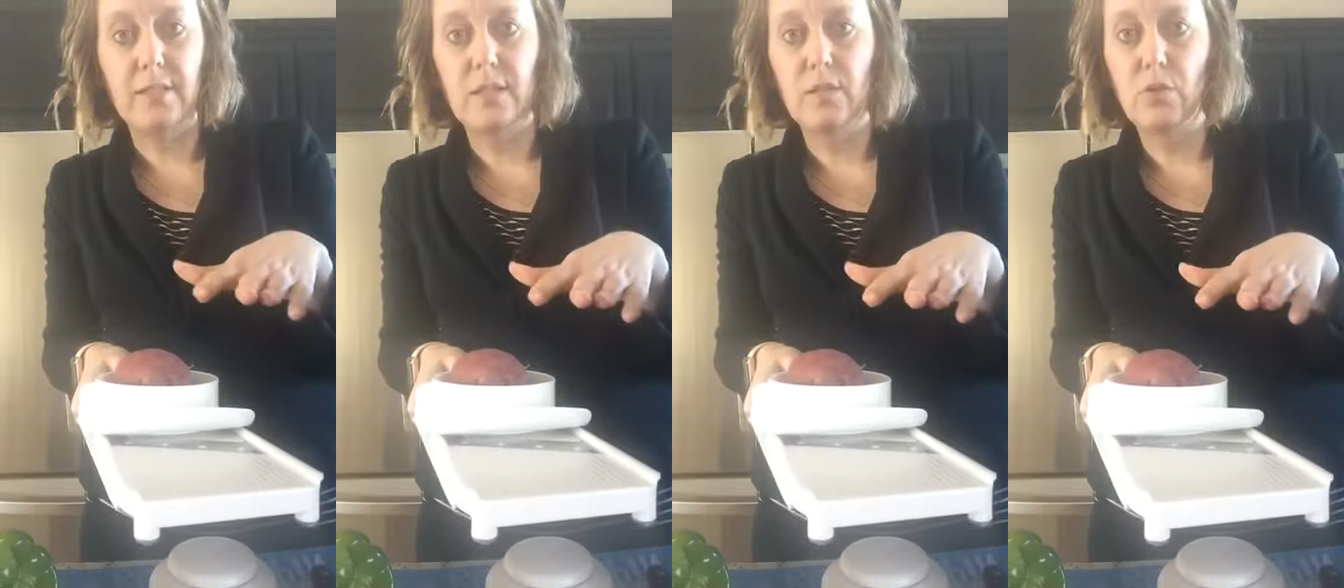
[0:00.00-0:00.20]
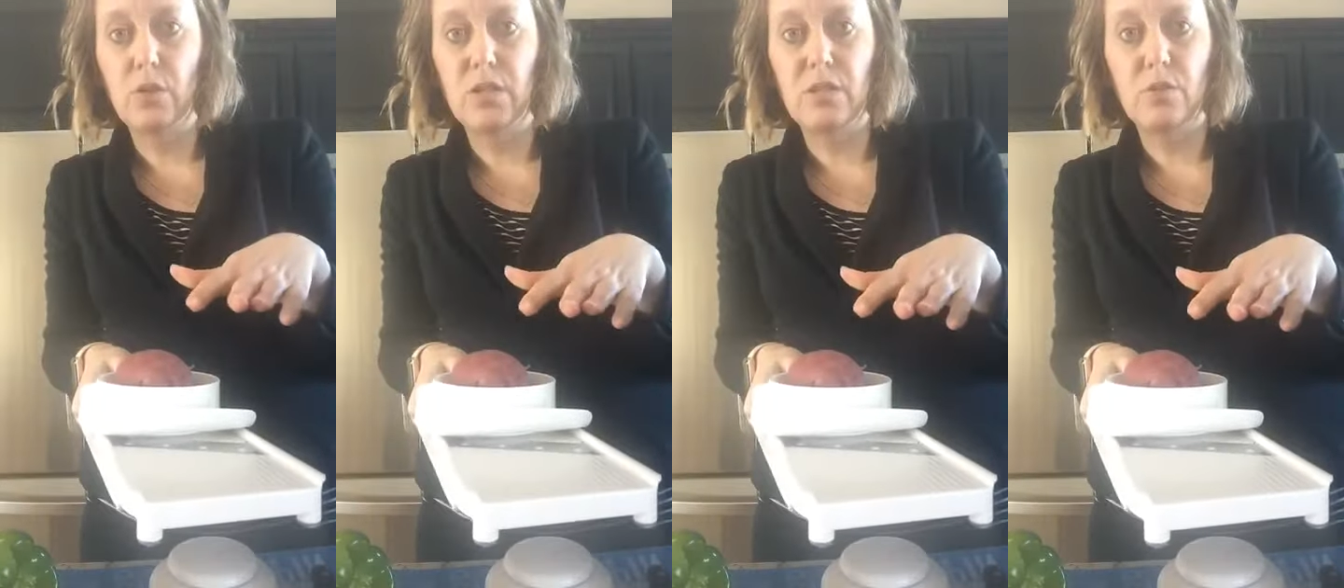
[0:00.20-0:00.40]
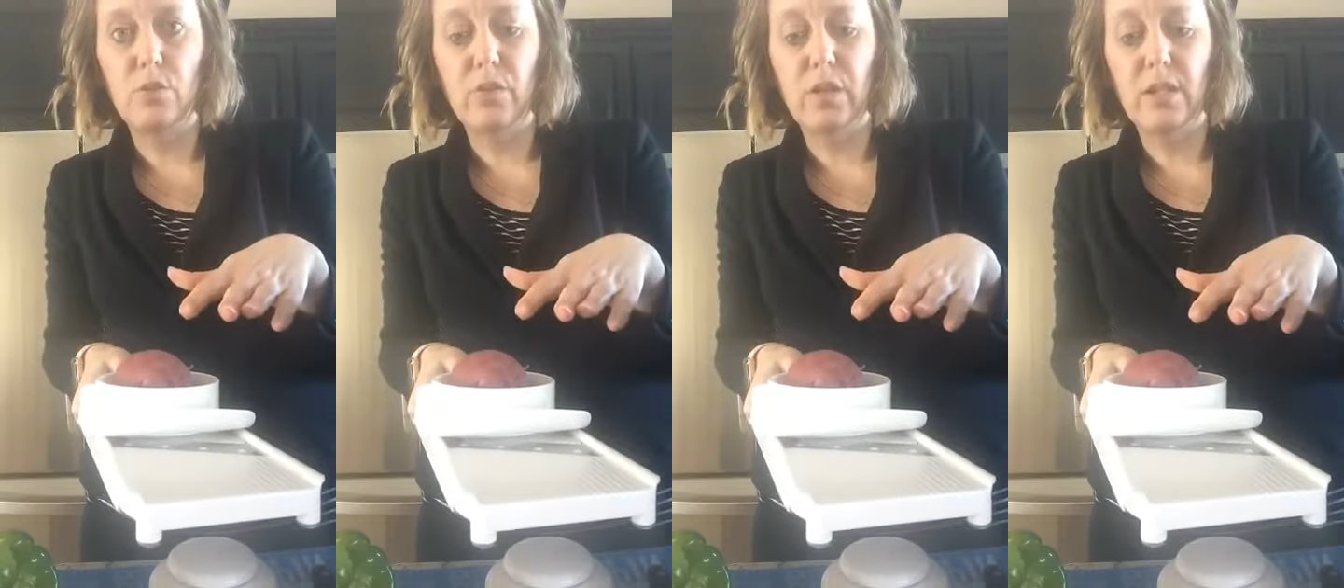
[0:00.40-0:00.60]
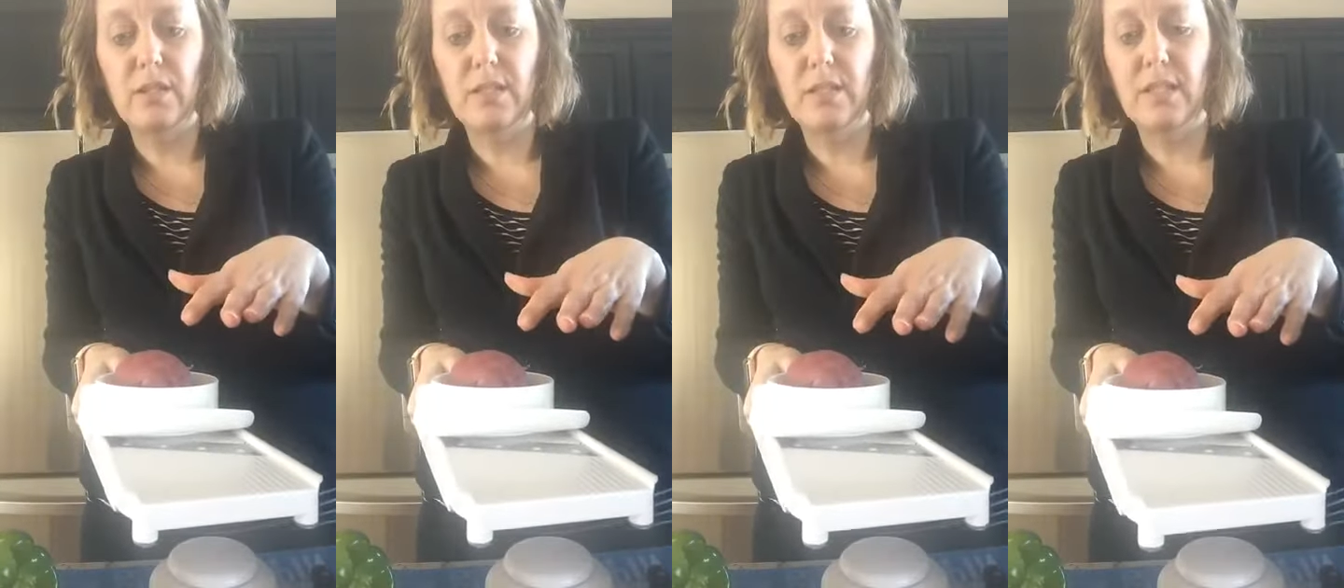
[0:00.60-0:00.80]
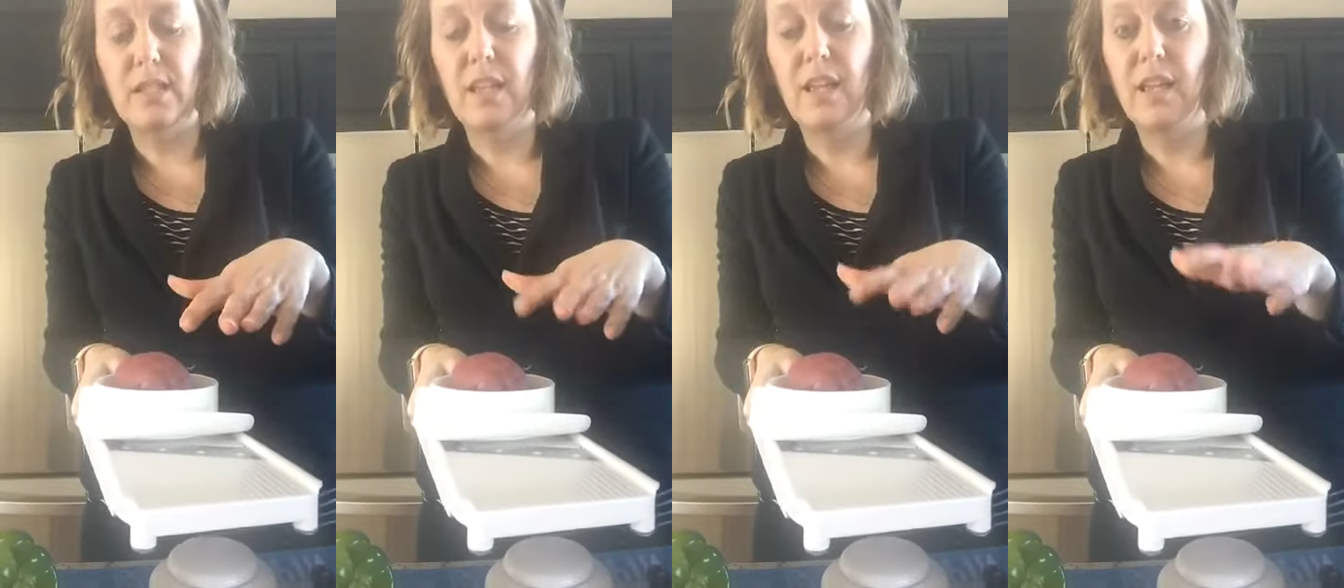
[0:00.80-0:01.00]
You could do
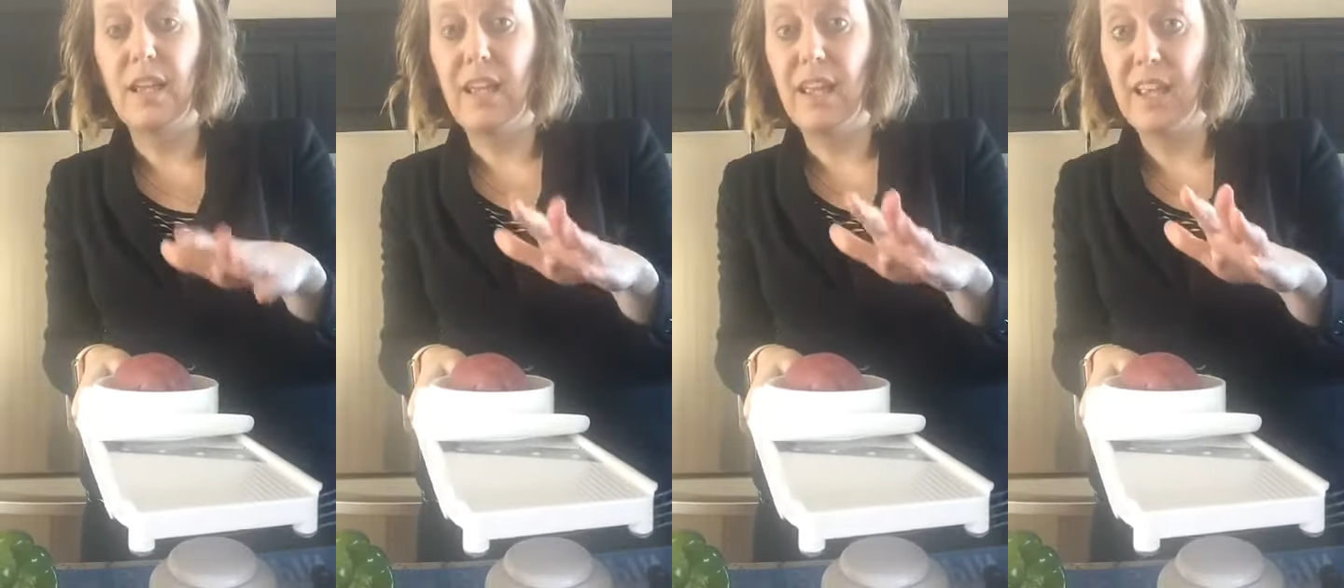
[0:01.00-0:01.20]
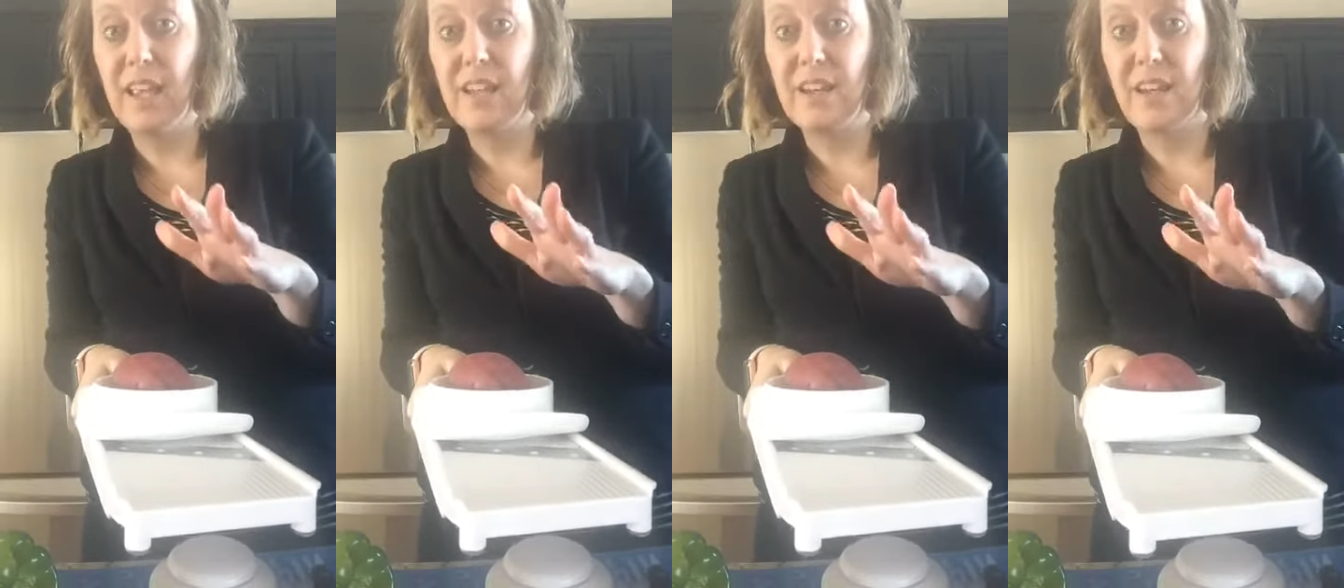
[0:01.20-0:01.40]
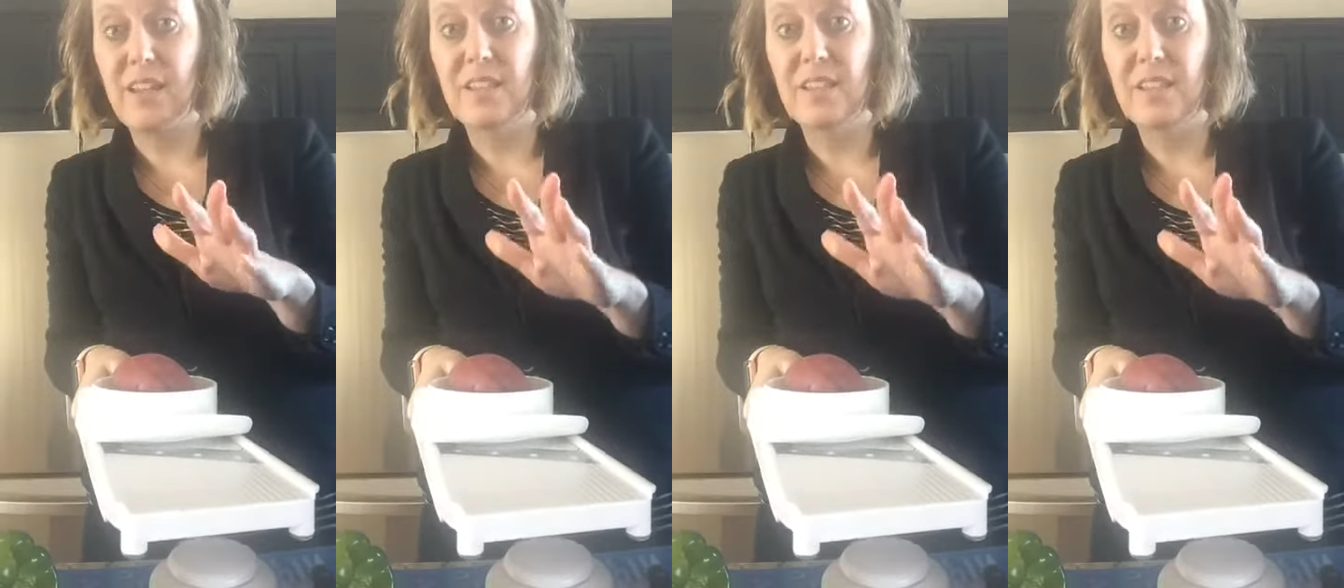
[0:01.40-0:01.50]
this in